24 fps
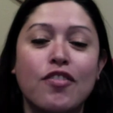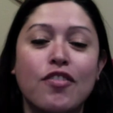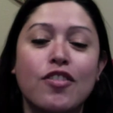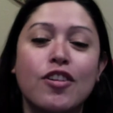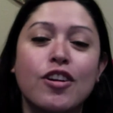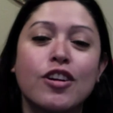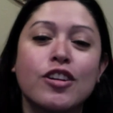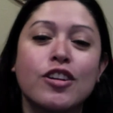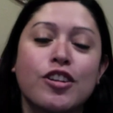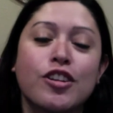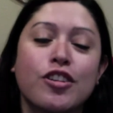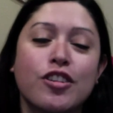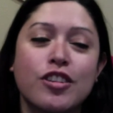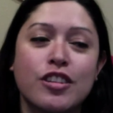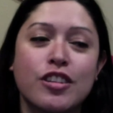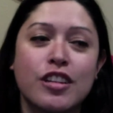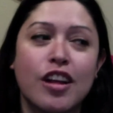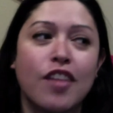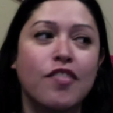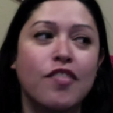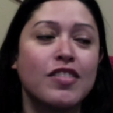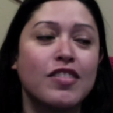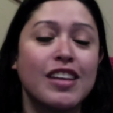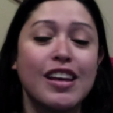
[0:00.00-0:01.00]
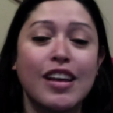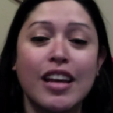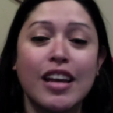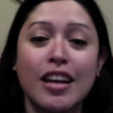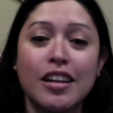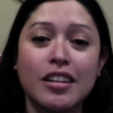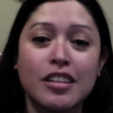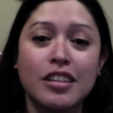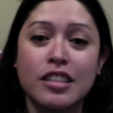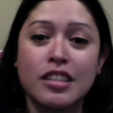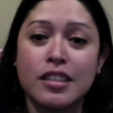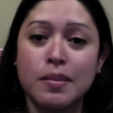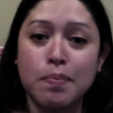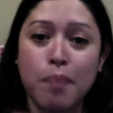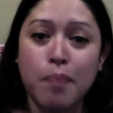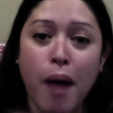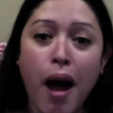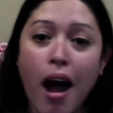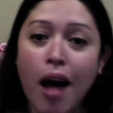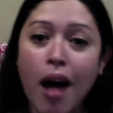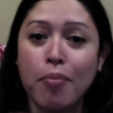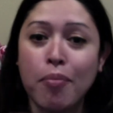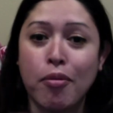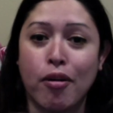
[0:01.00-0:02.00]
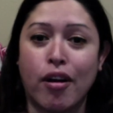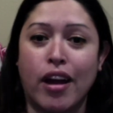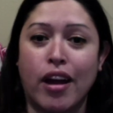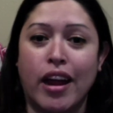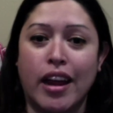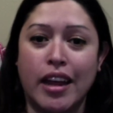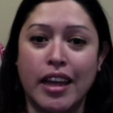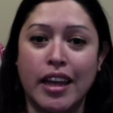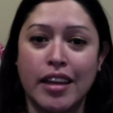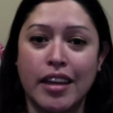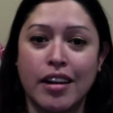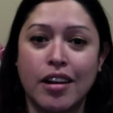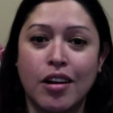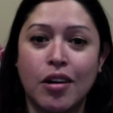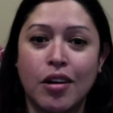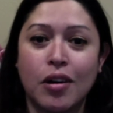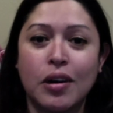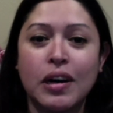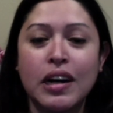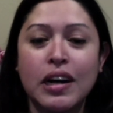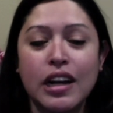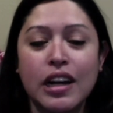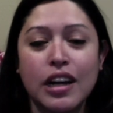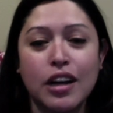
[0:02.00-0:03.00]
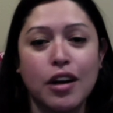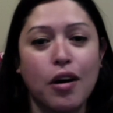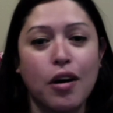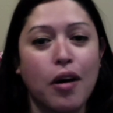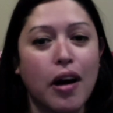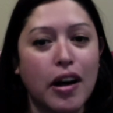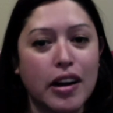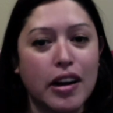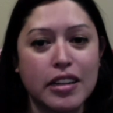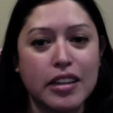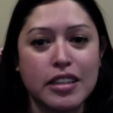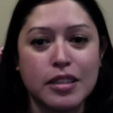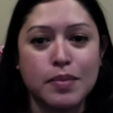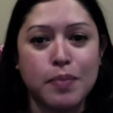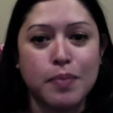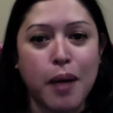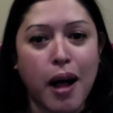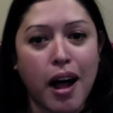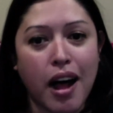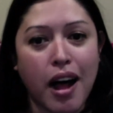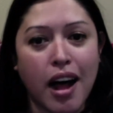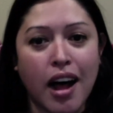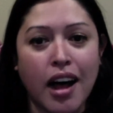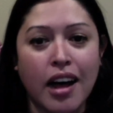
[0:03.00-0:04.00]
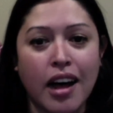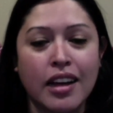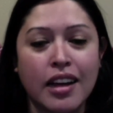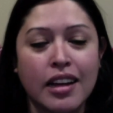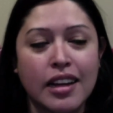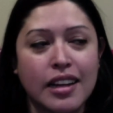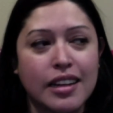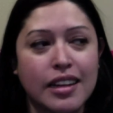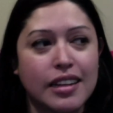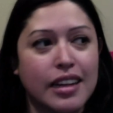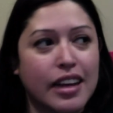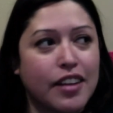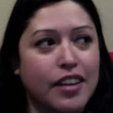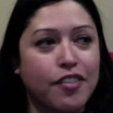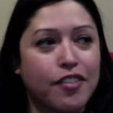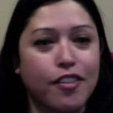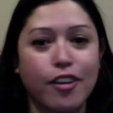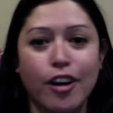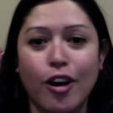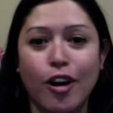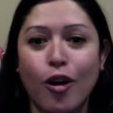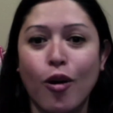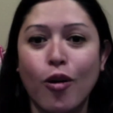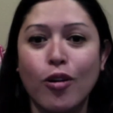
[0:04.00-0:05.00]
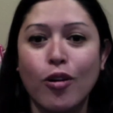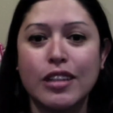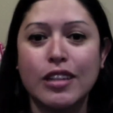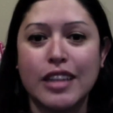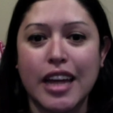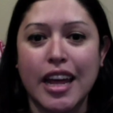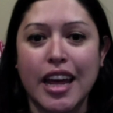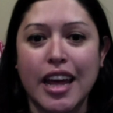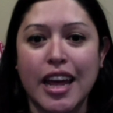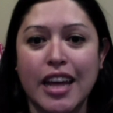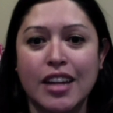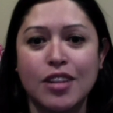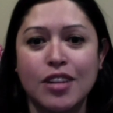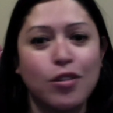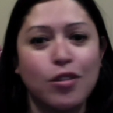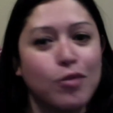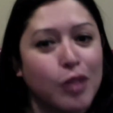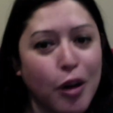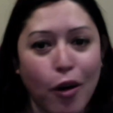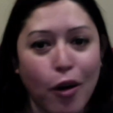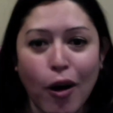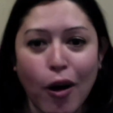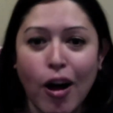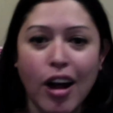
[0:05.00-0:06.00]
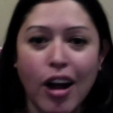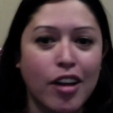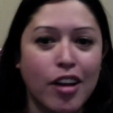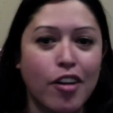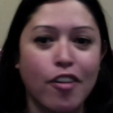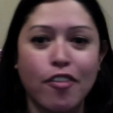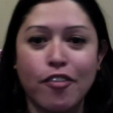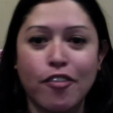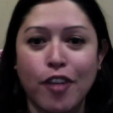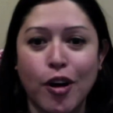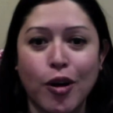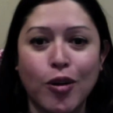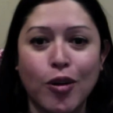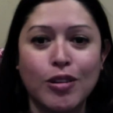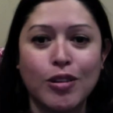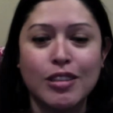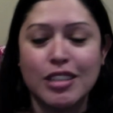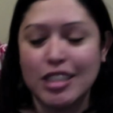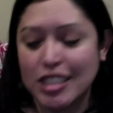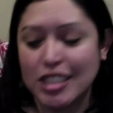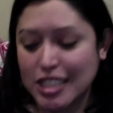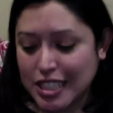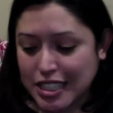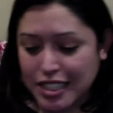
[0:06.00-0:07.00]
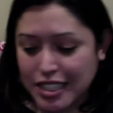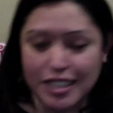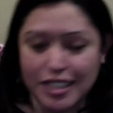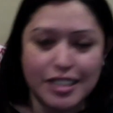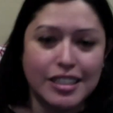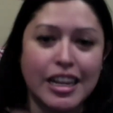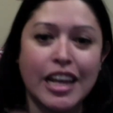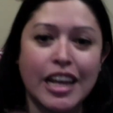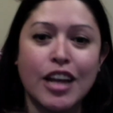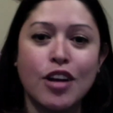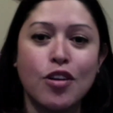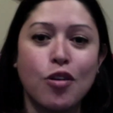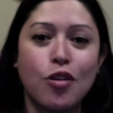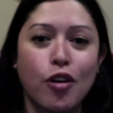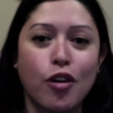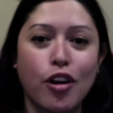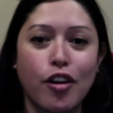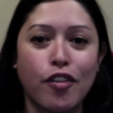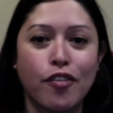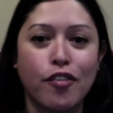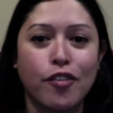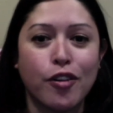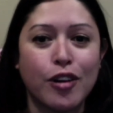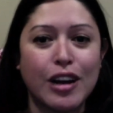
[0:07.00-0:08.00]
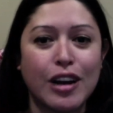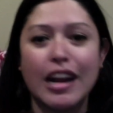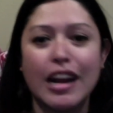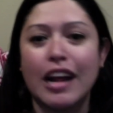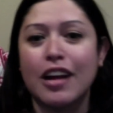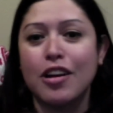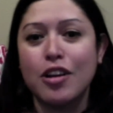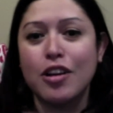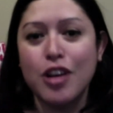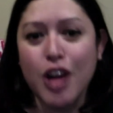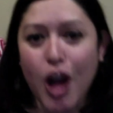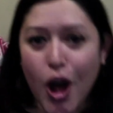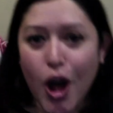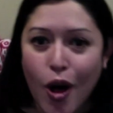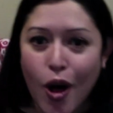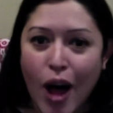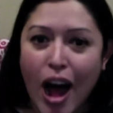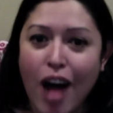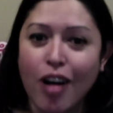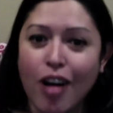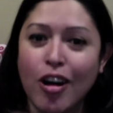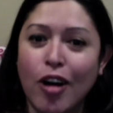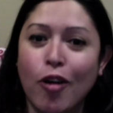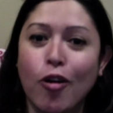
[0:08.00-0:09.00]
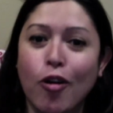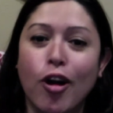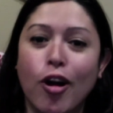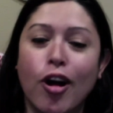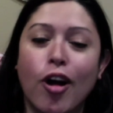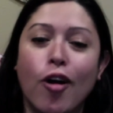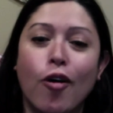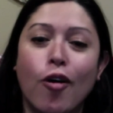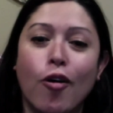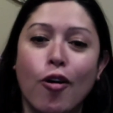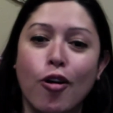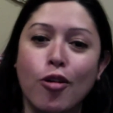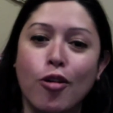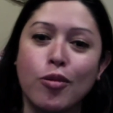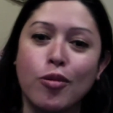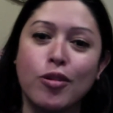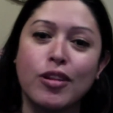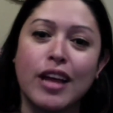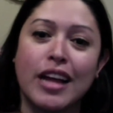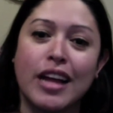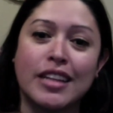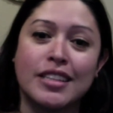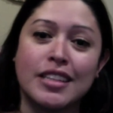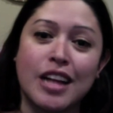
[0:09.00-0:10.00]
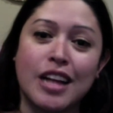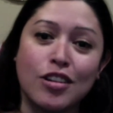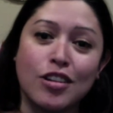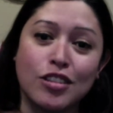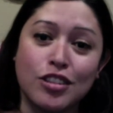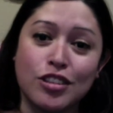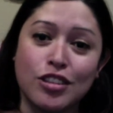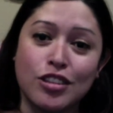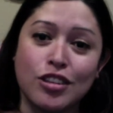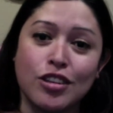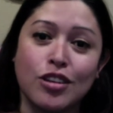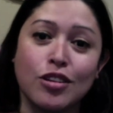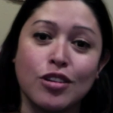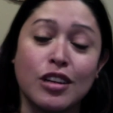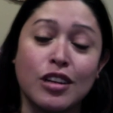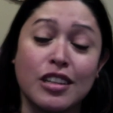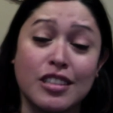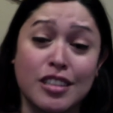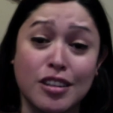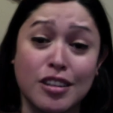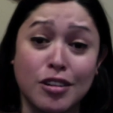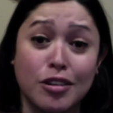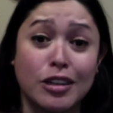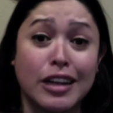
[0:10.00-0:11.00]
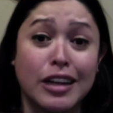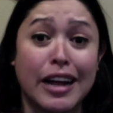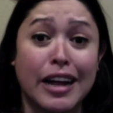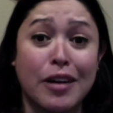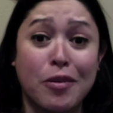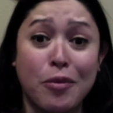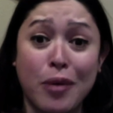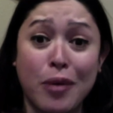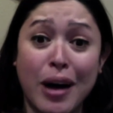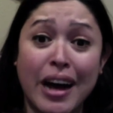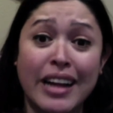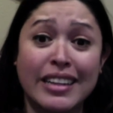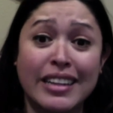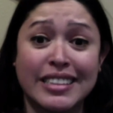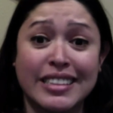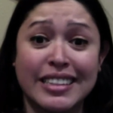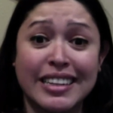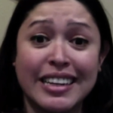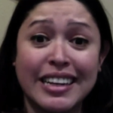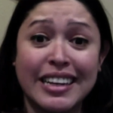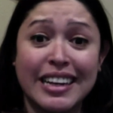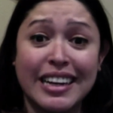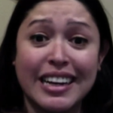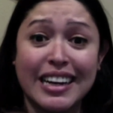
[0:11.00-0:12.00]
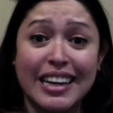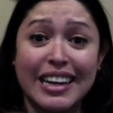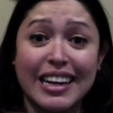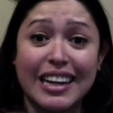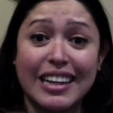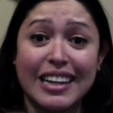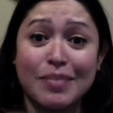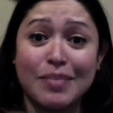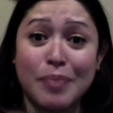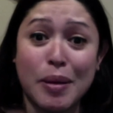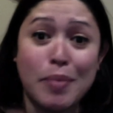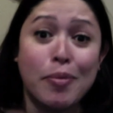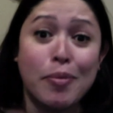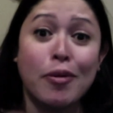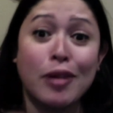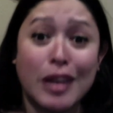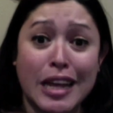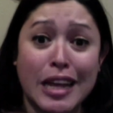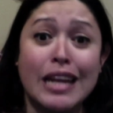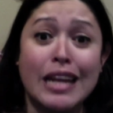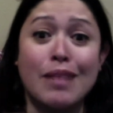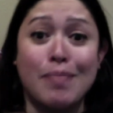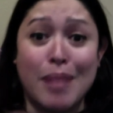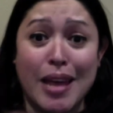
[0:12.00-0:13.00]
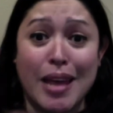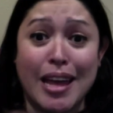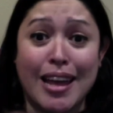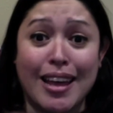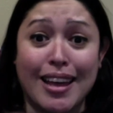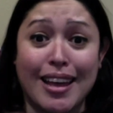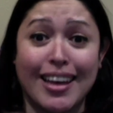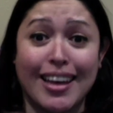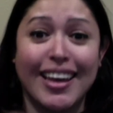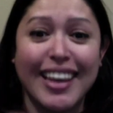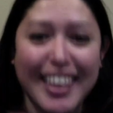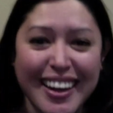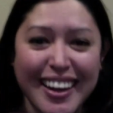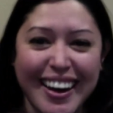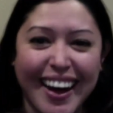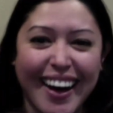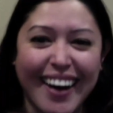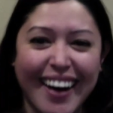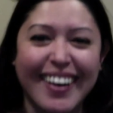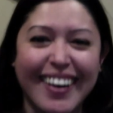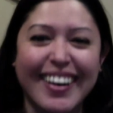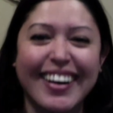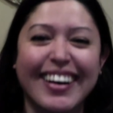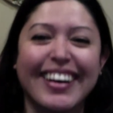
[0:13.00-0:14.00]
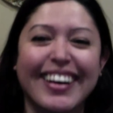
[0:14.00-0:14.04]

nurture yourself, take a spa break, you know, go on a spa, like for a whole day. Don't go on your phone. Just ignore your phone. And I know how horrible that sounds to you, because you're like, what? People need me, you know,